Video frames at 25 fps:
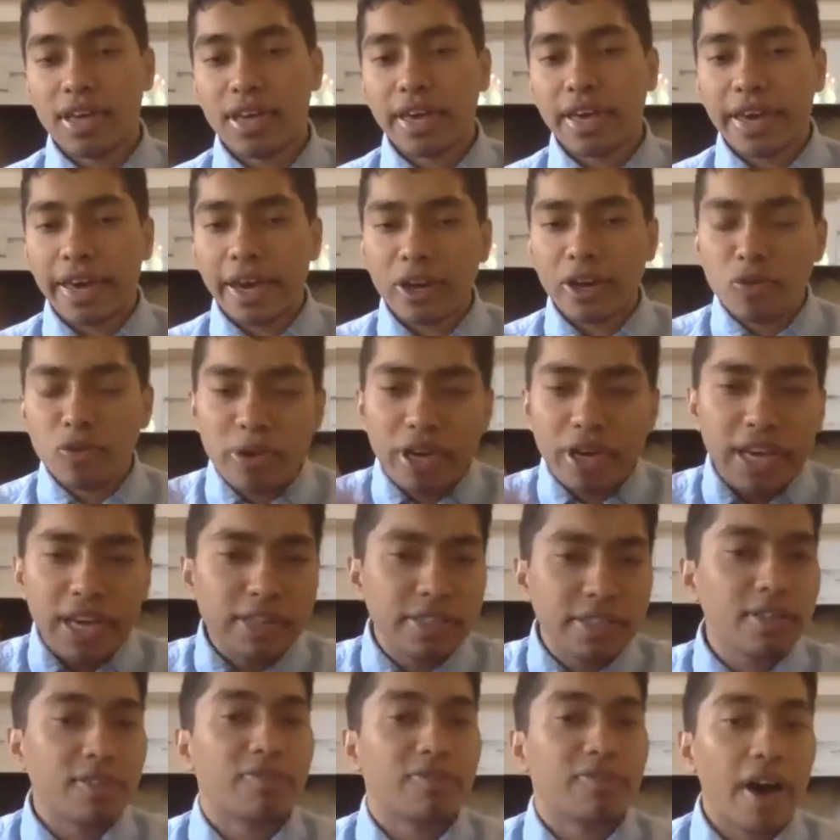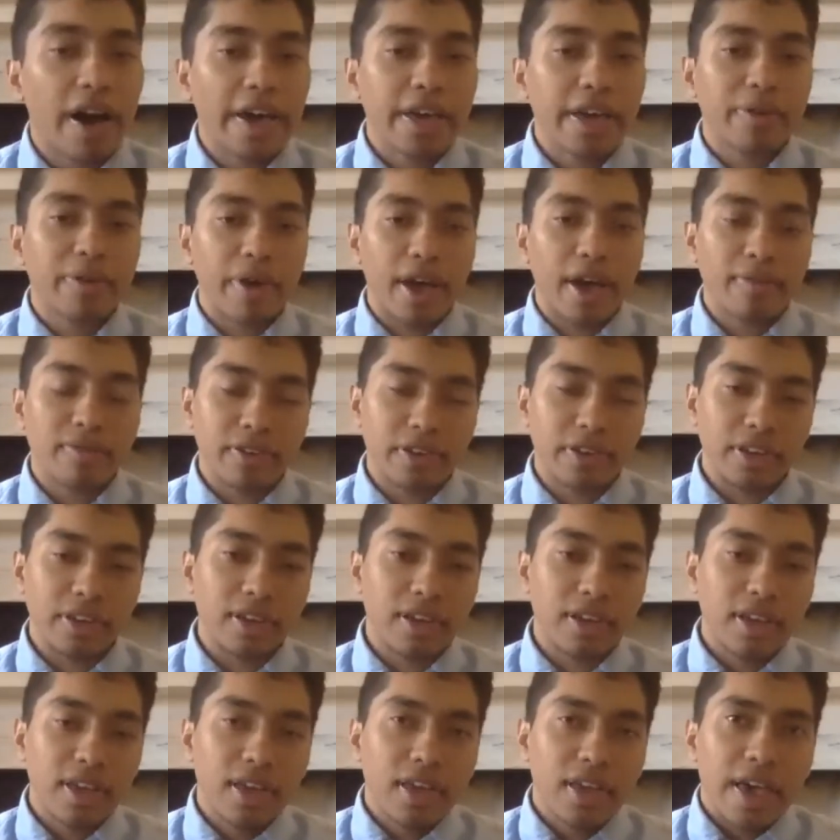Can you begin to defy gravity?
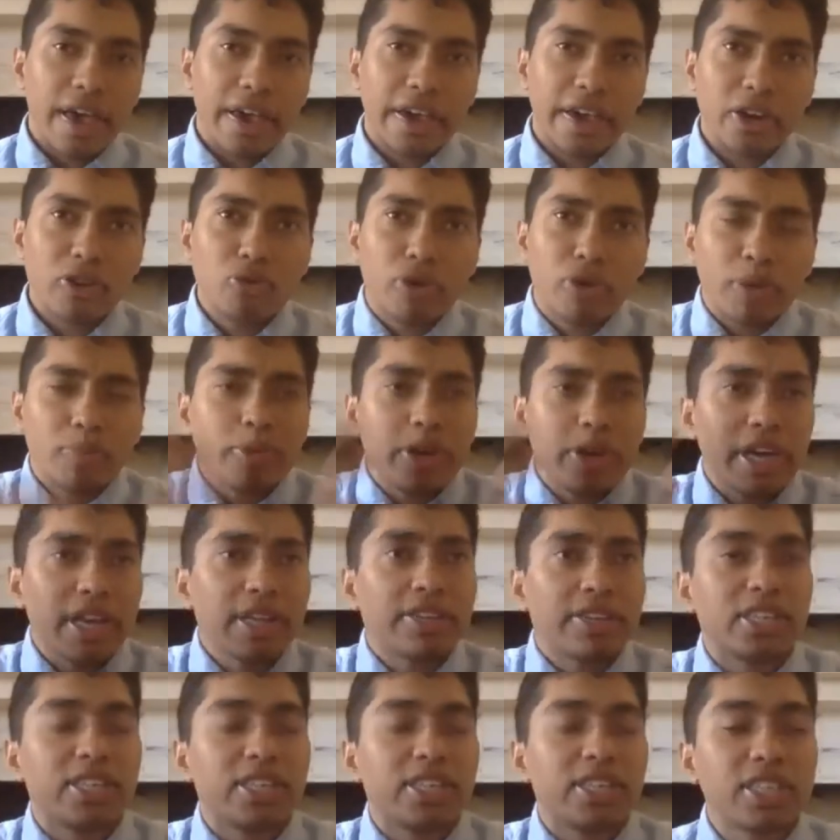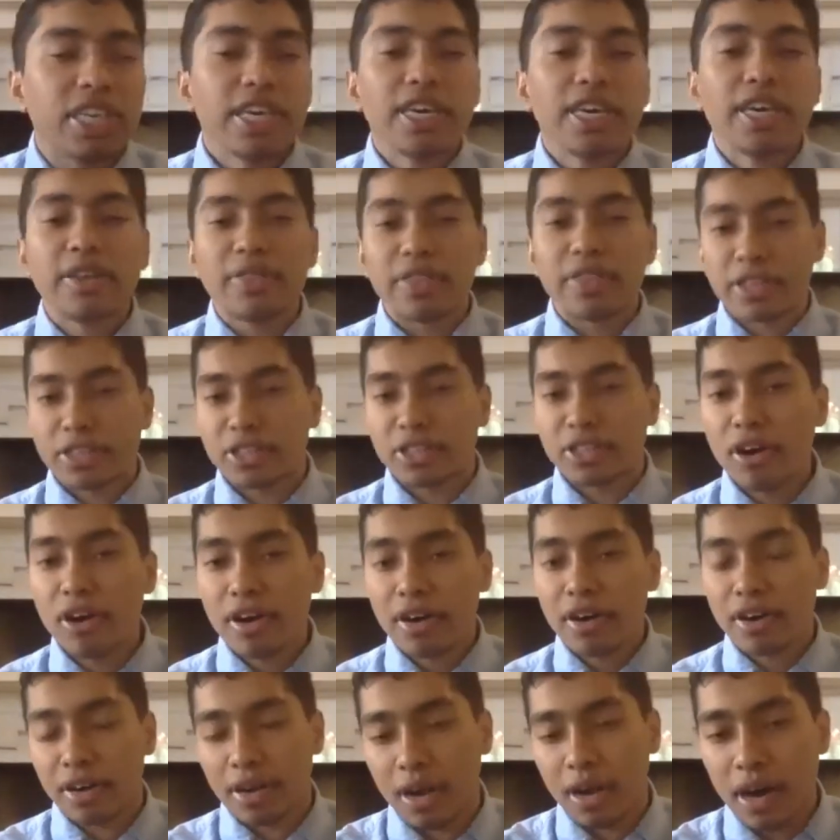And you can begin to sing the
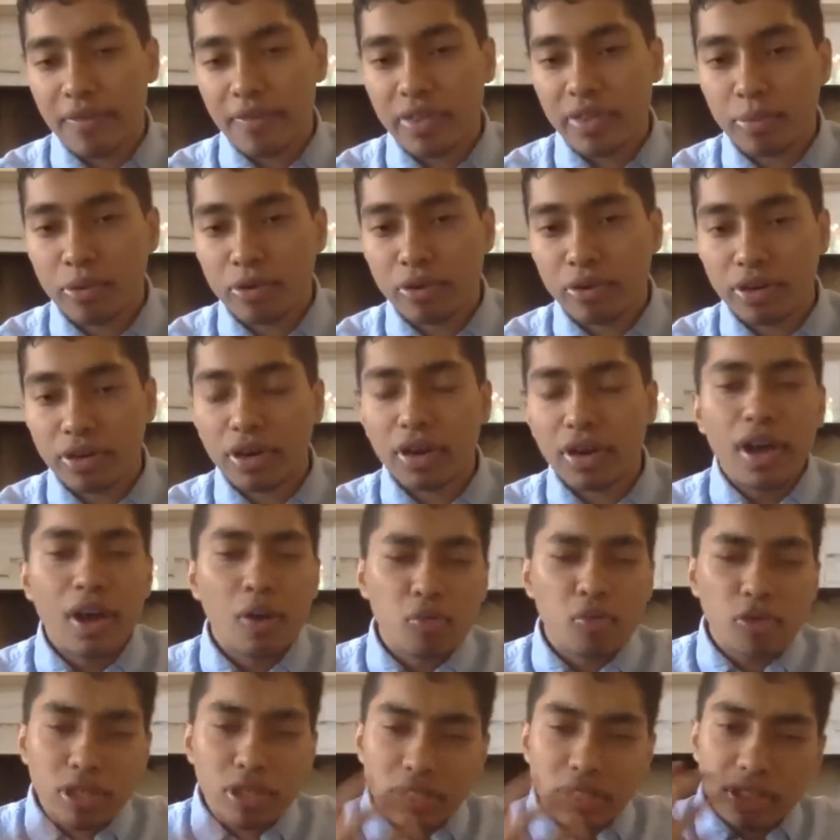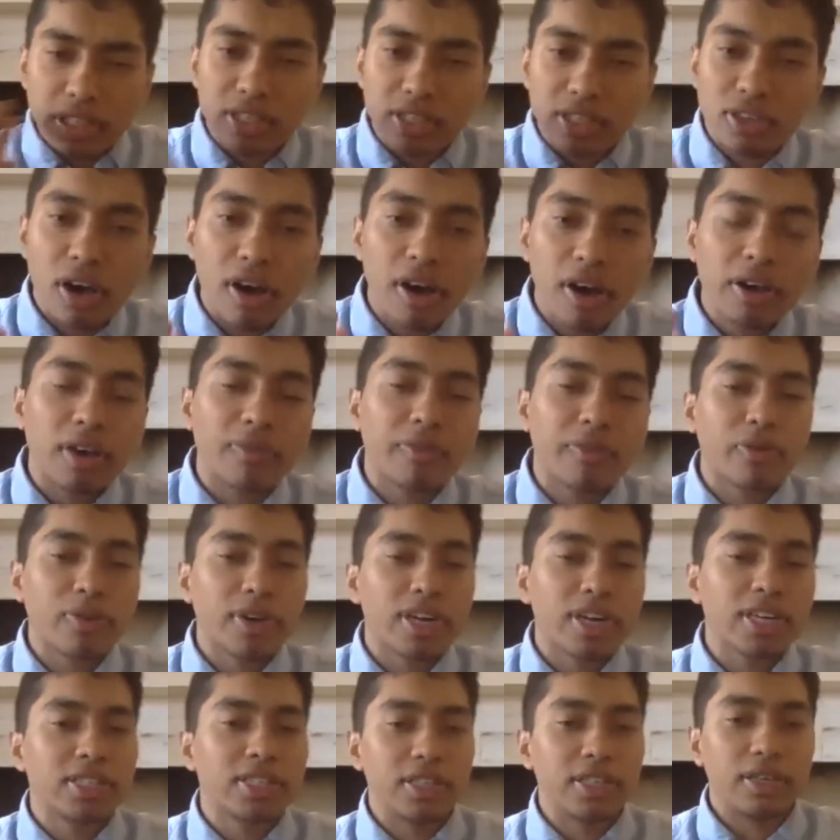song of the bird, which is the song of
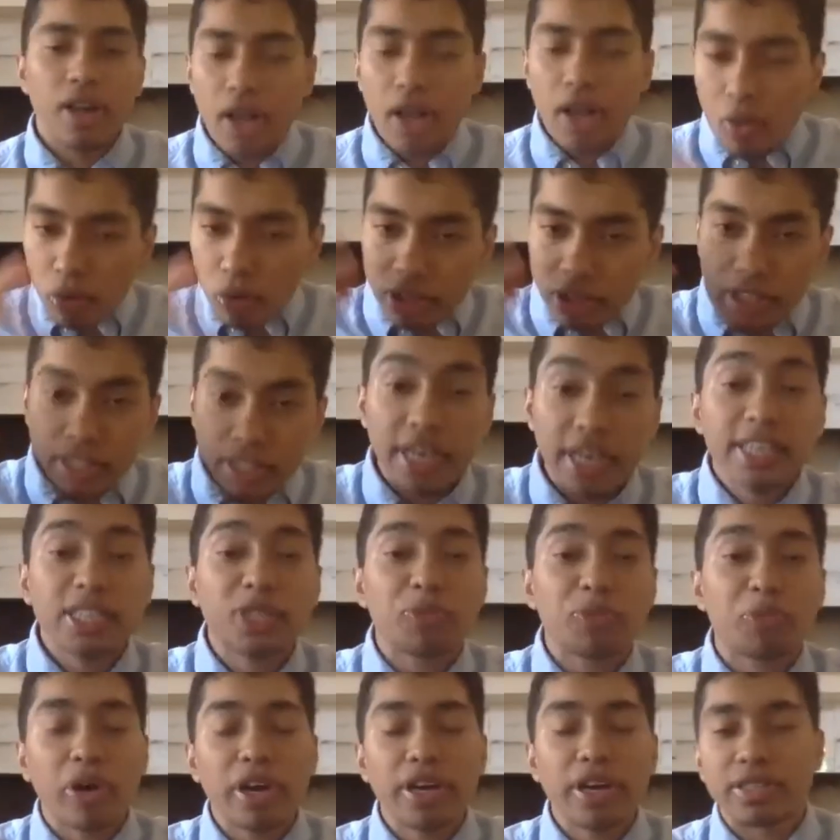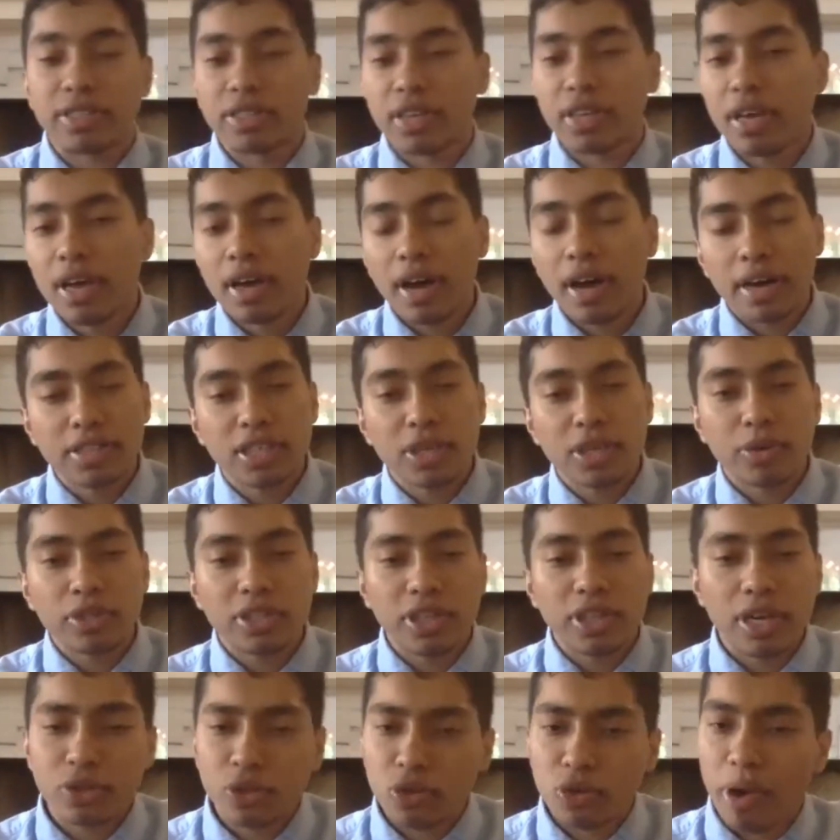creation, which is his praise, Azza wa
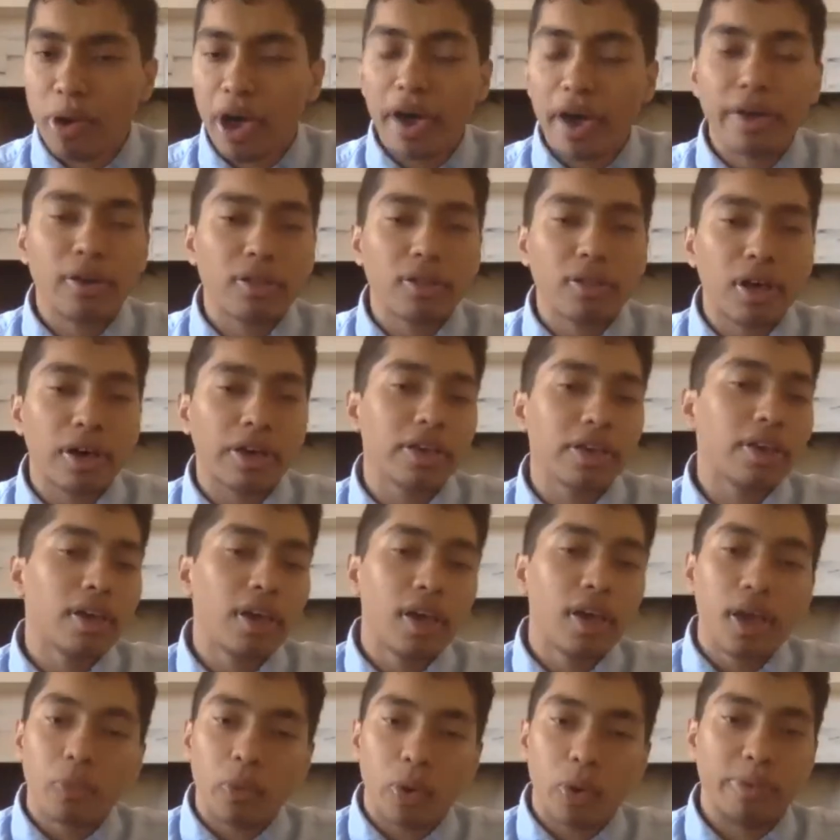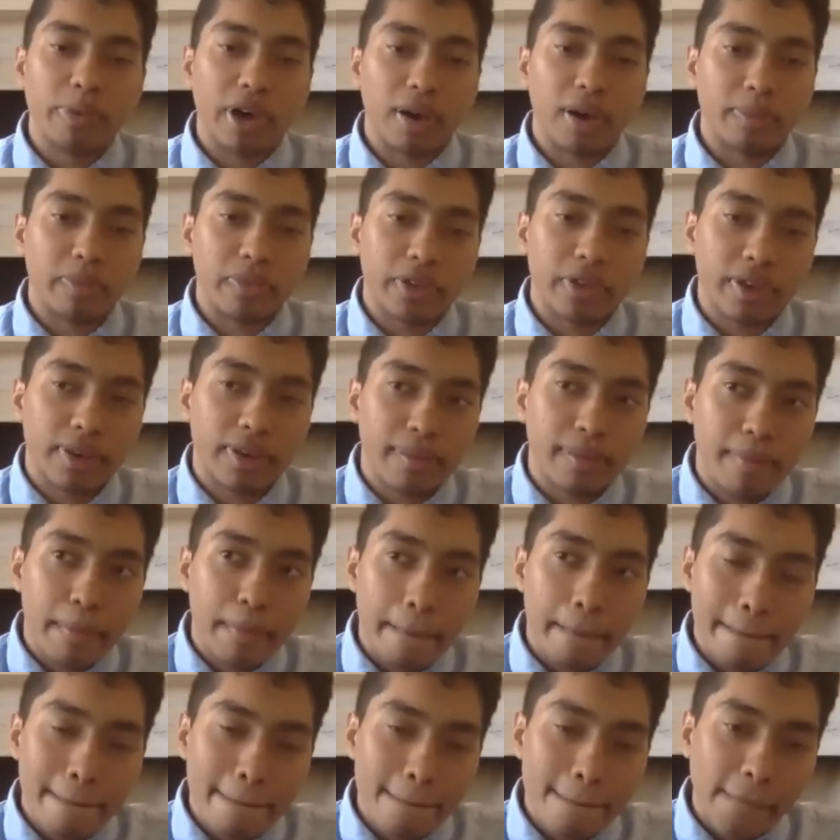Jalla, subhanallahi wa bihamdi,
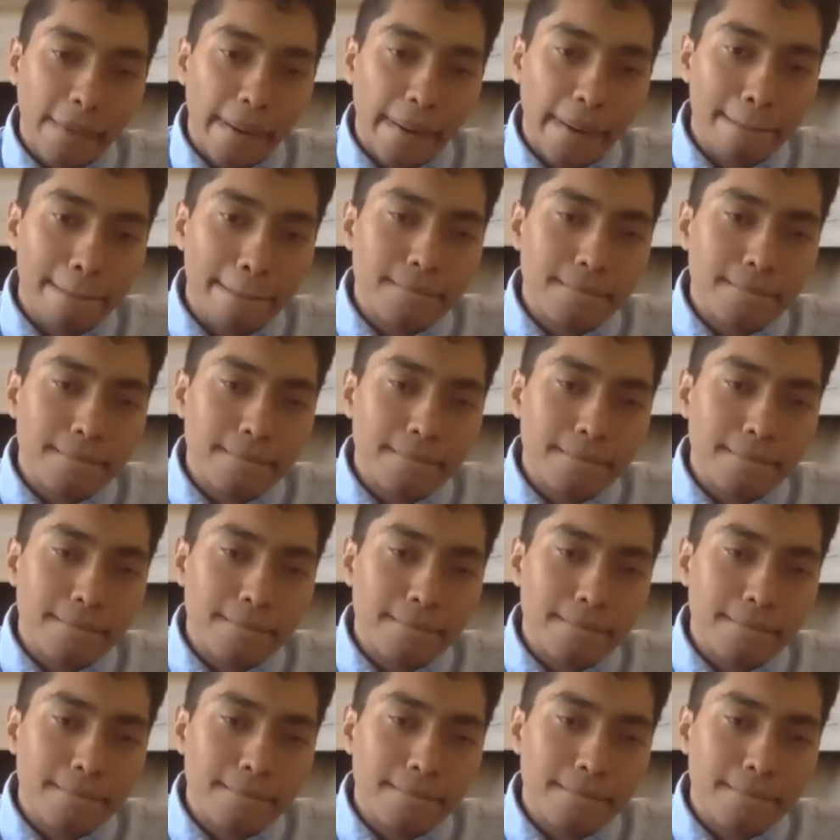right?